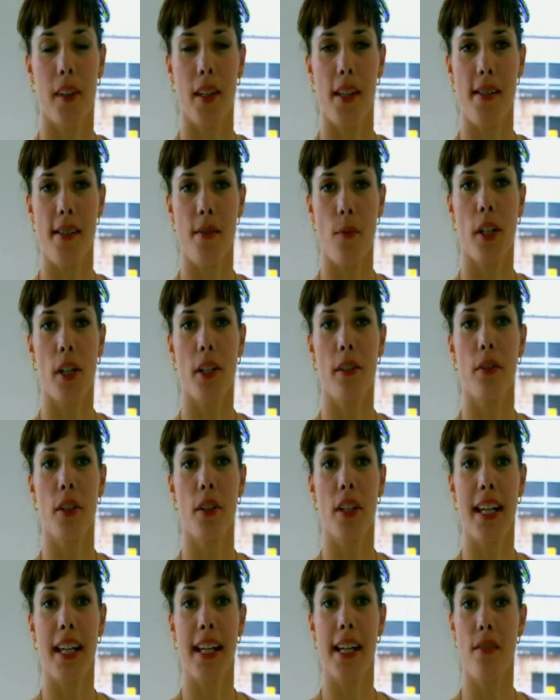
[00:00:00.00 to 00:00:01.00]
does
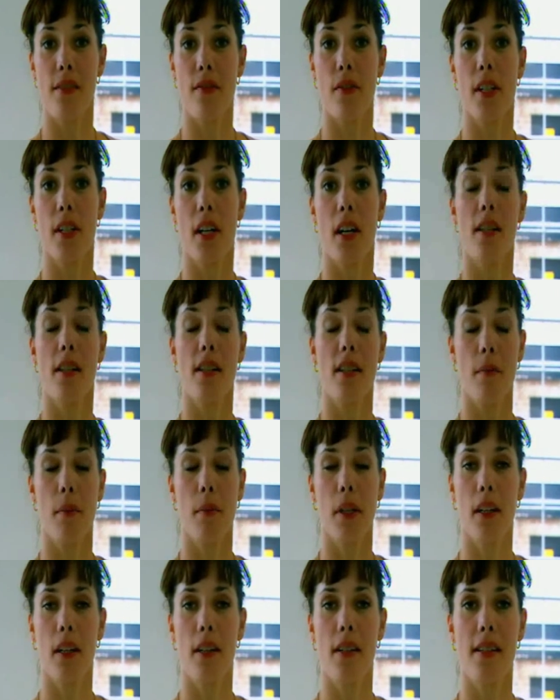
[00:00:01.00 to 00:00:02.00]
wonderful things for a dancer,
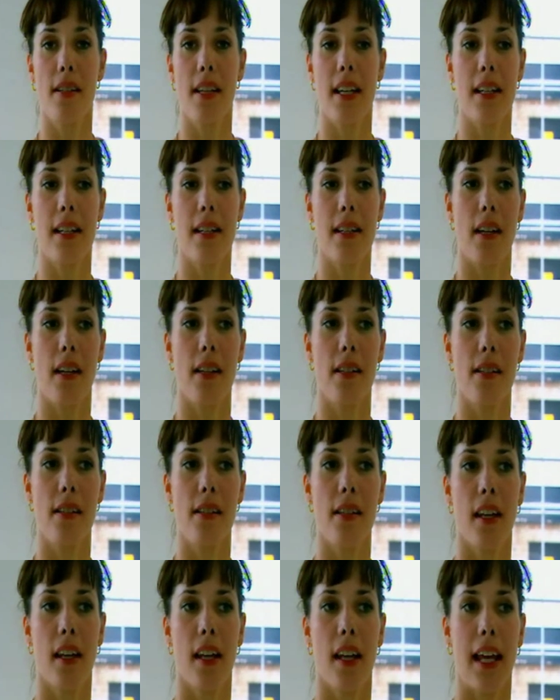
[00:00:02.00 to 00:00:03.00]
because it
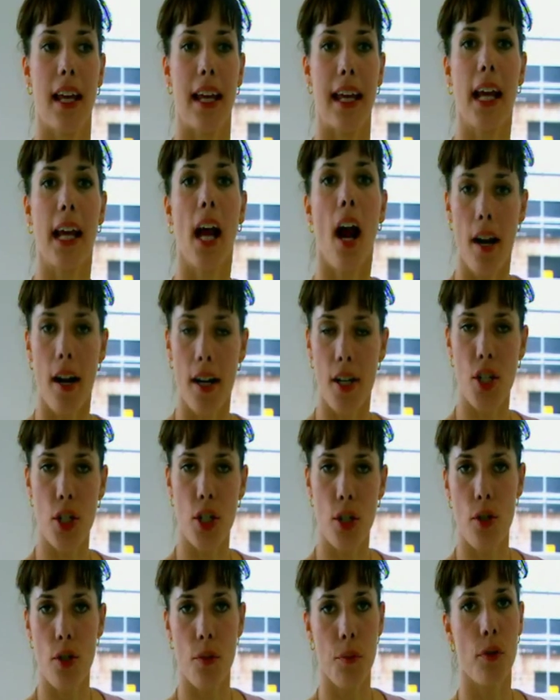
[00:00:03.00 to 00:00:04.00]
does
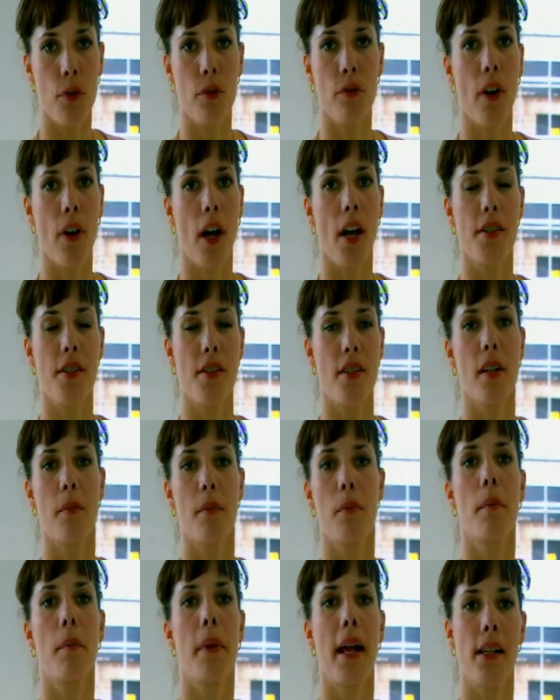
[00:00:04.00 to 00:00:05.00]
encourage you to move faster,
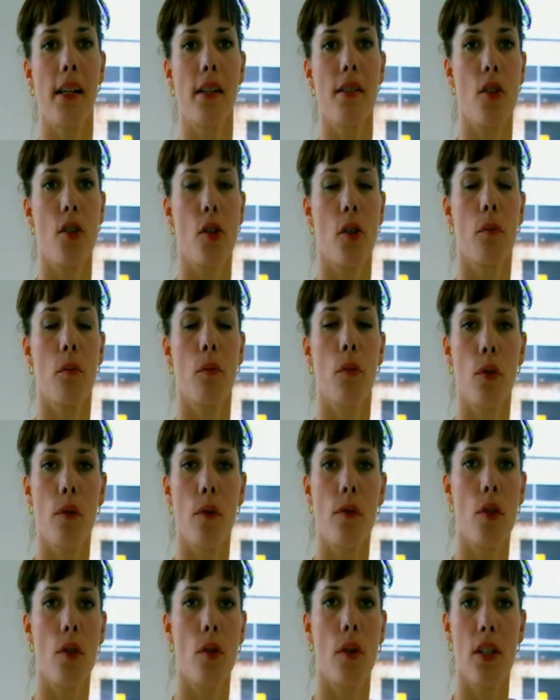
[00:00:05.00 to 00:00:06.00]
it propels you and
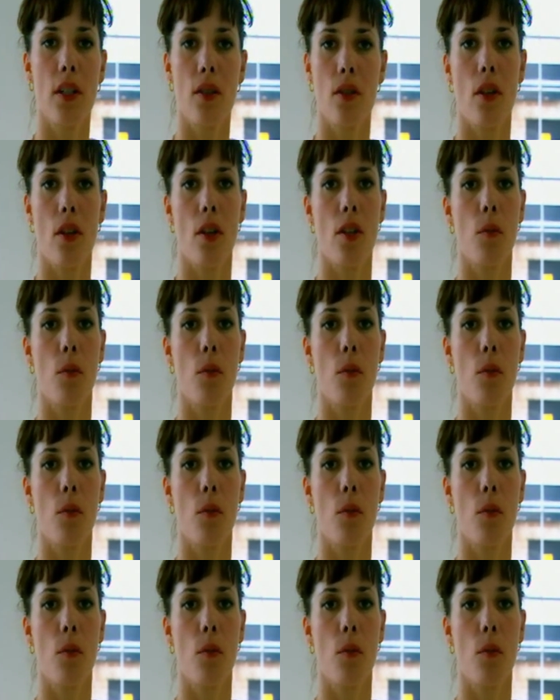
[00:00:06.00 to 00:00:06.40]
moves you into